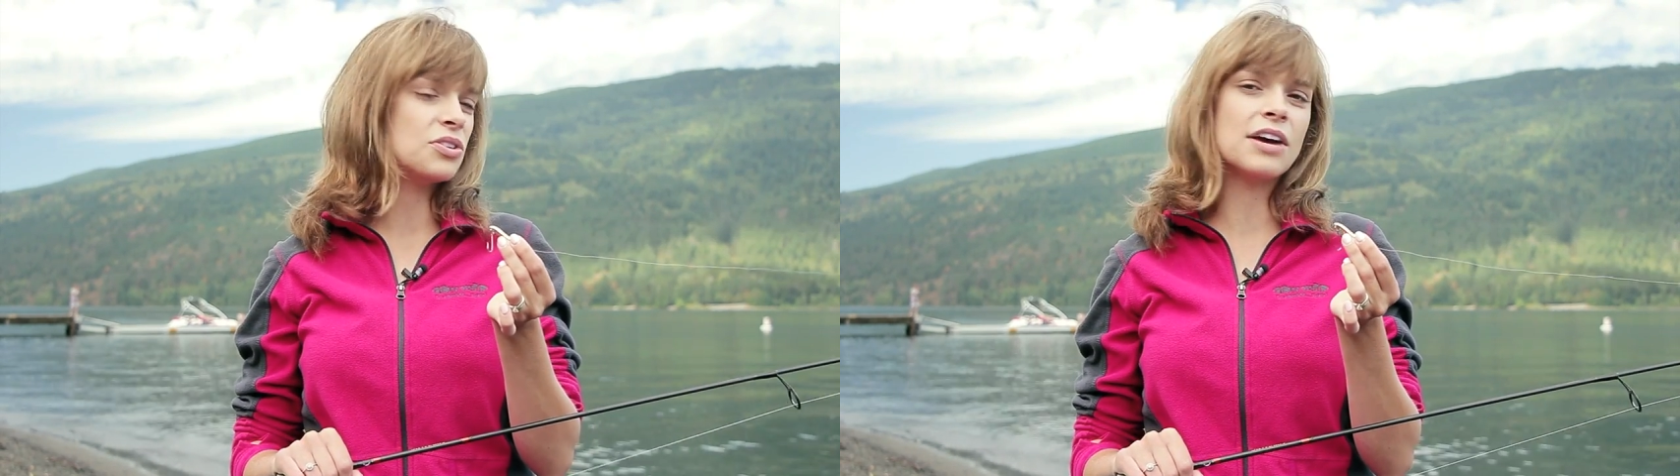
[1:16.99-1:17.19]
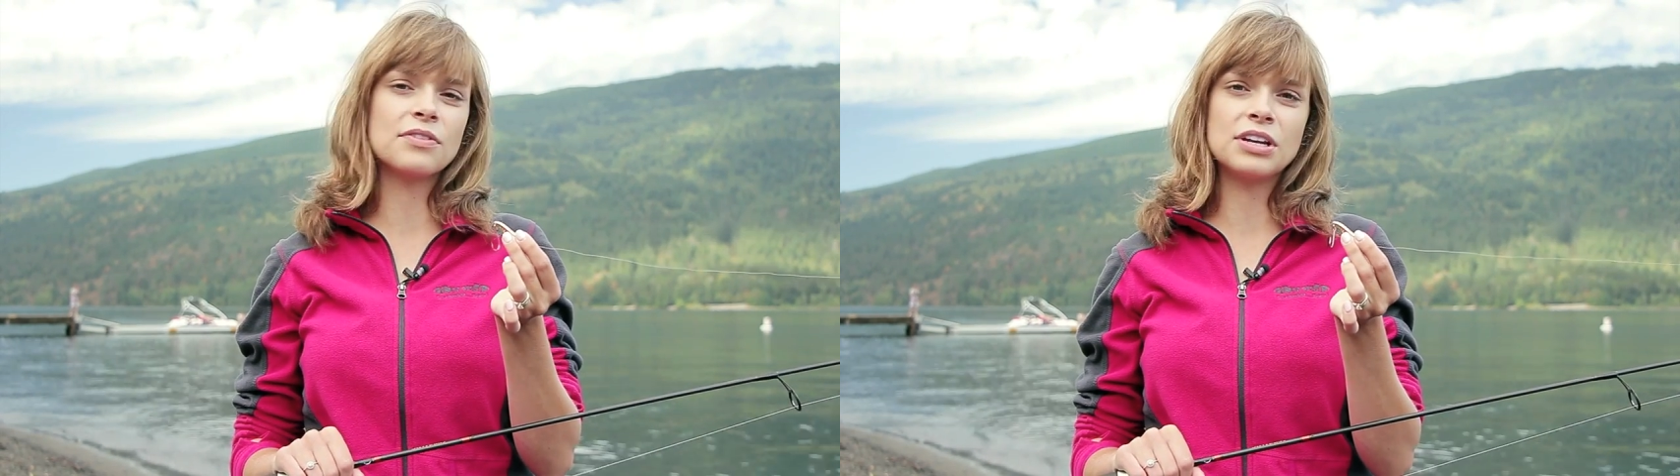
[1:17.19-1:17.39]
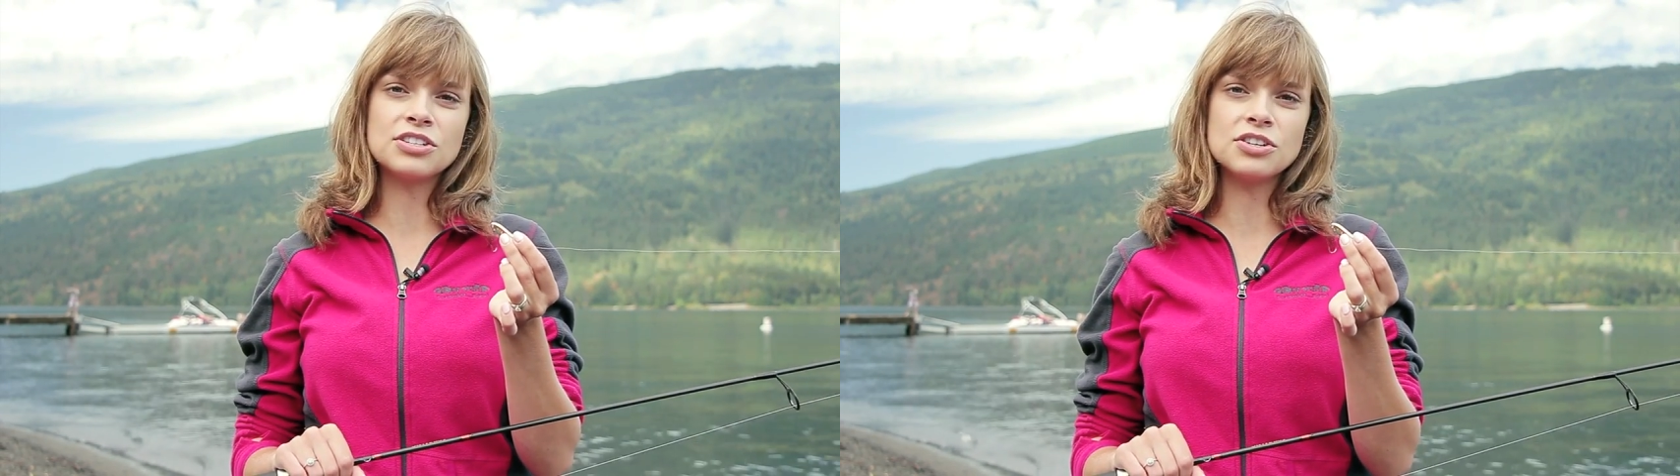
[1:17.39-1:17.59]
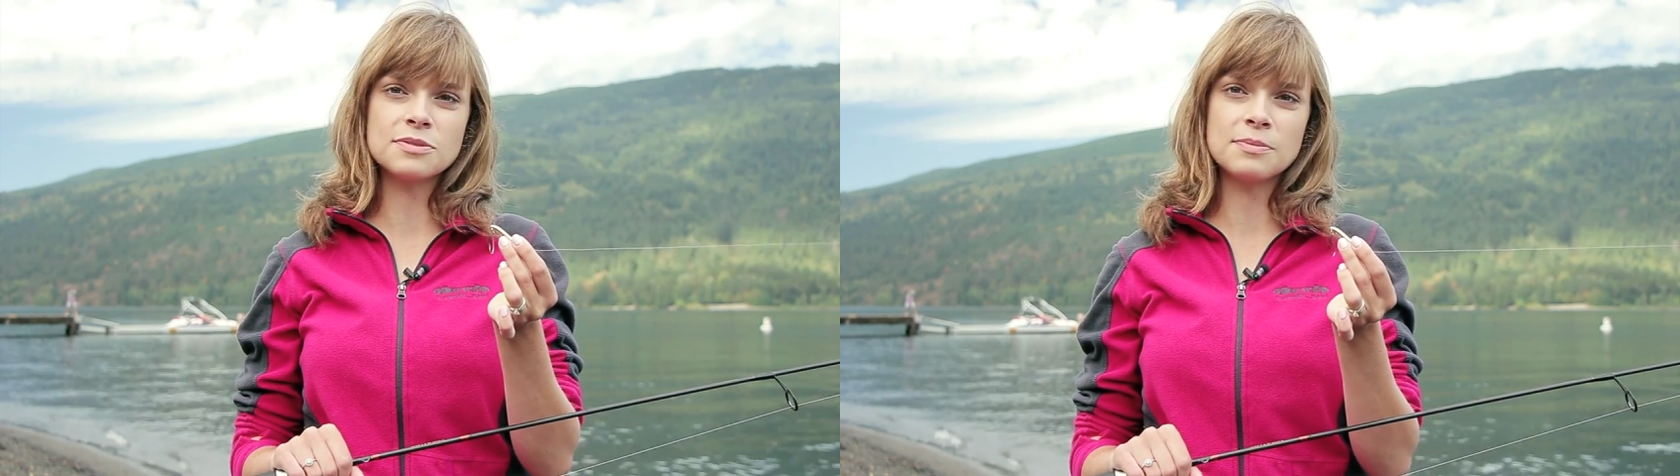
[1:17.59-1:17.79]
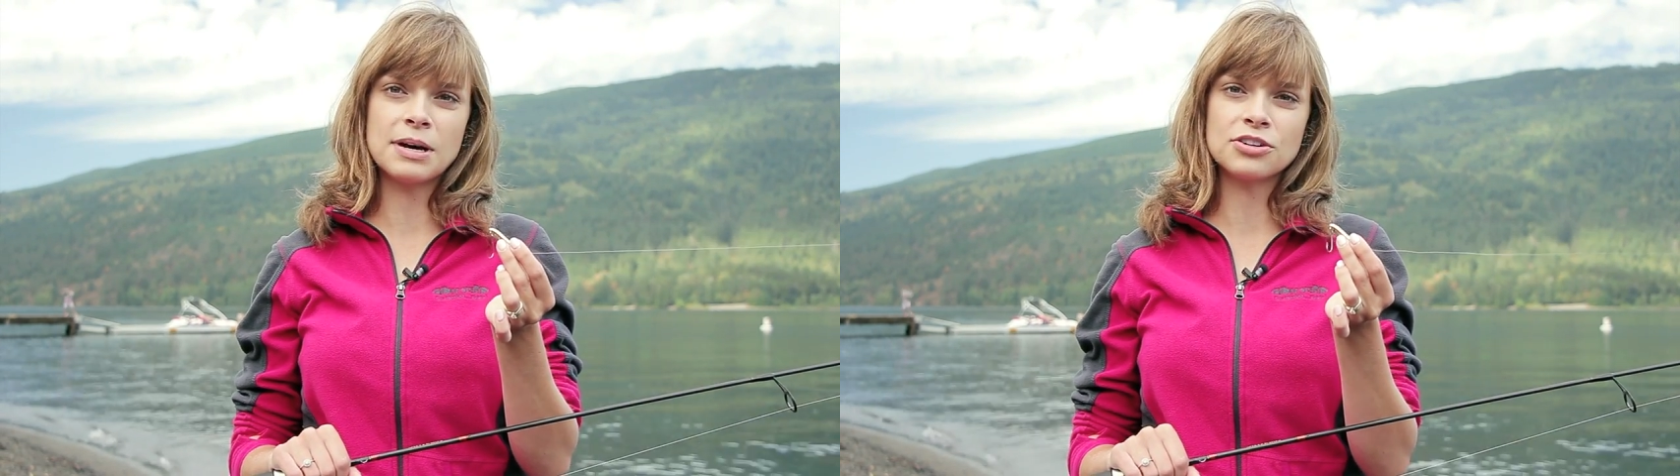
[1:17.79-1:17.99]
you never need to use
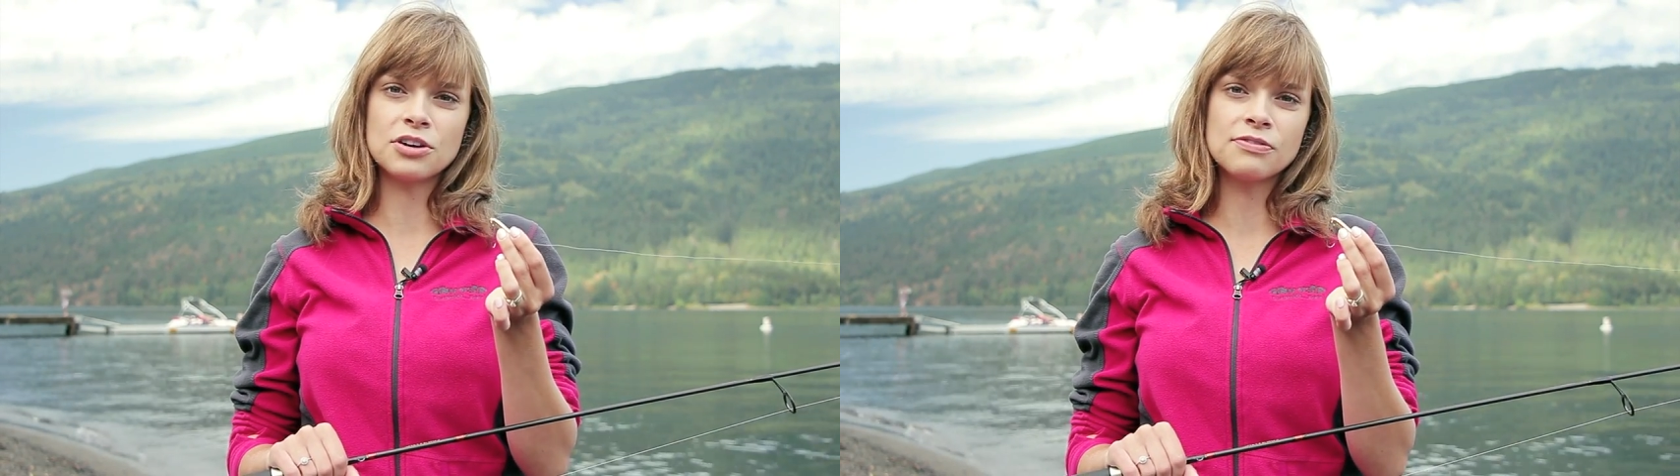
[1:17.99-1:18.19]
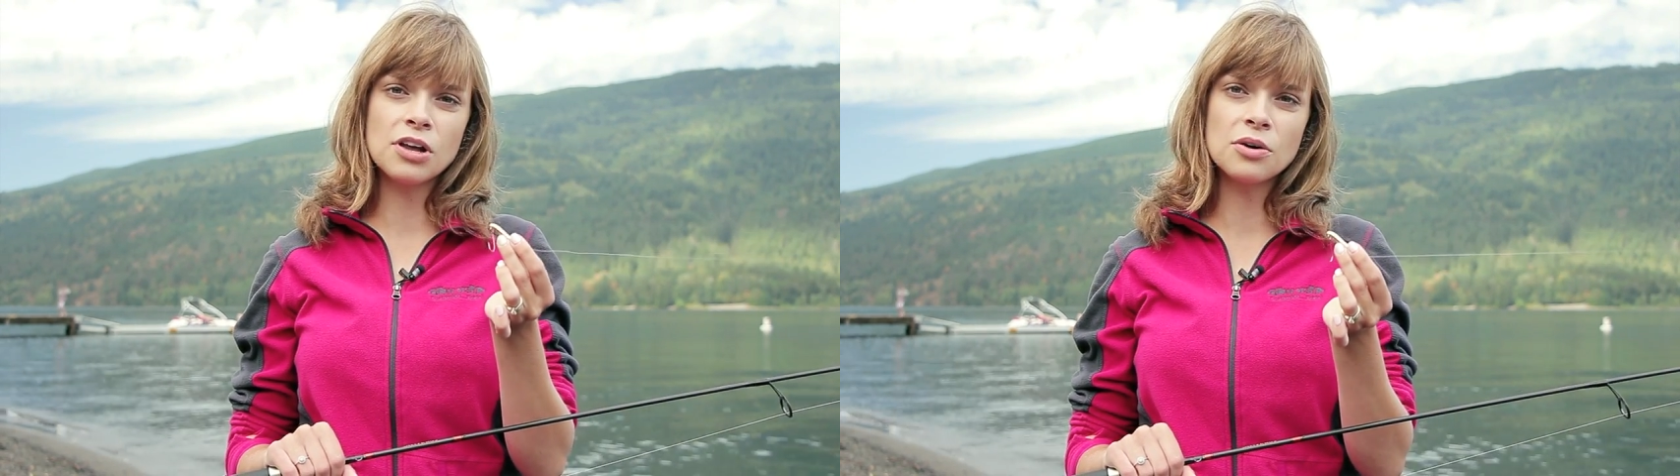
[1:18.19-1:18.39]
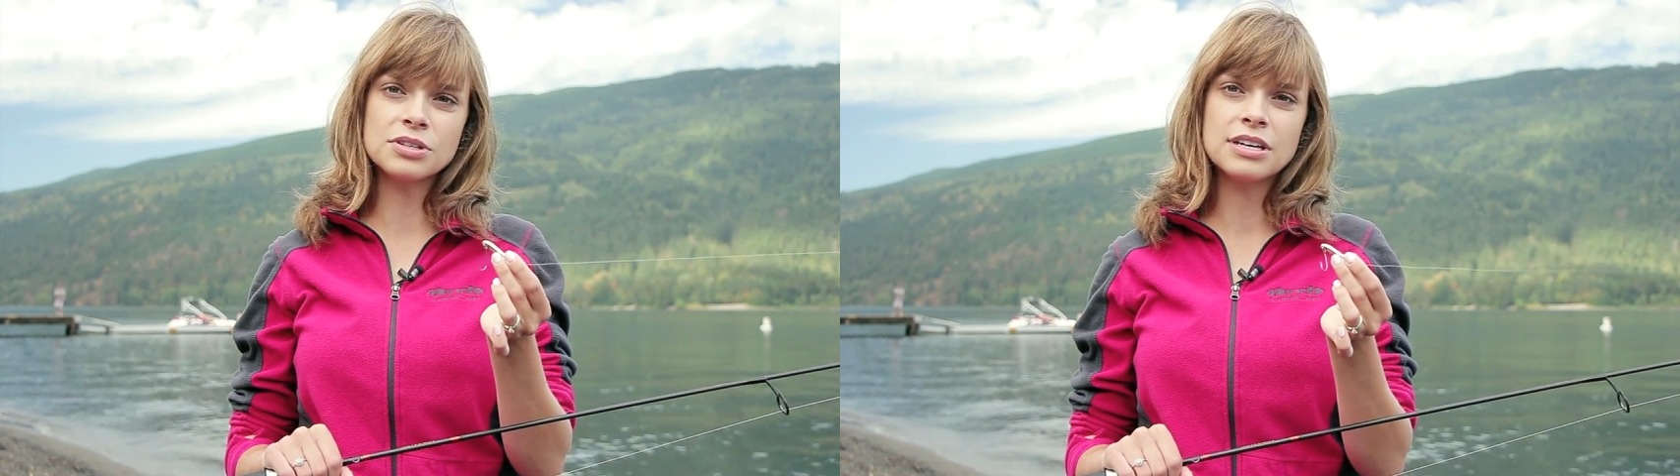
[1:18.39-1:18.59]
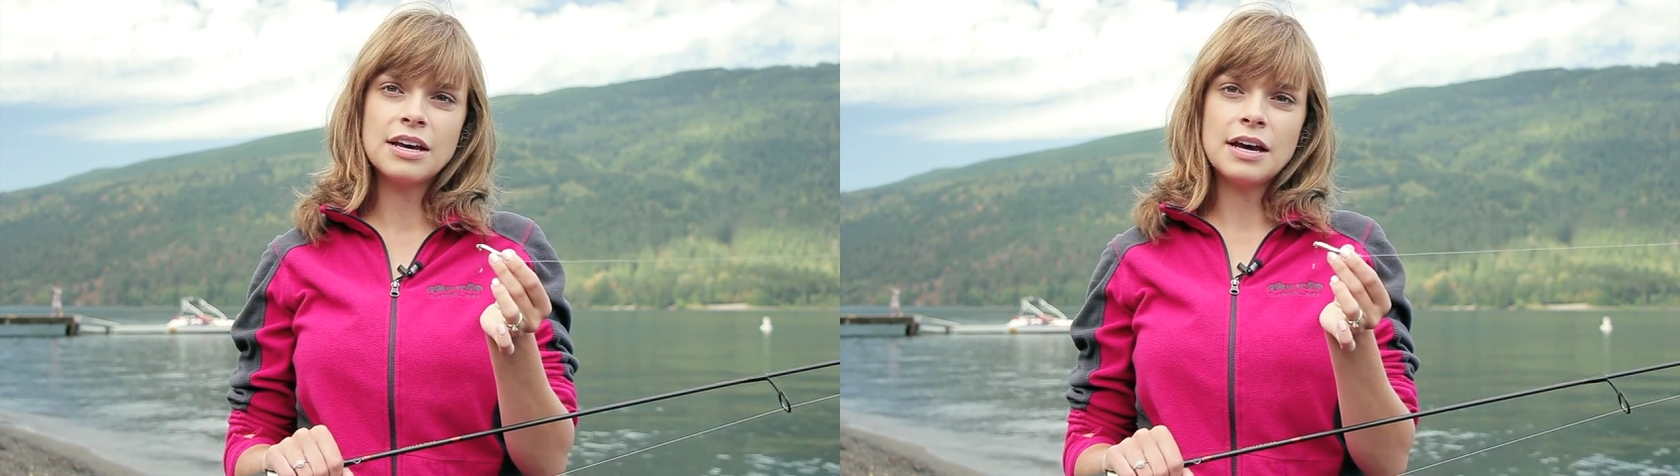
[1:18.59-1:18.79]
them under a float.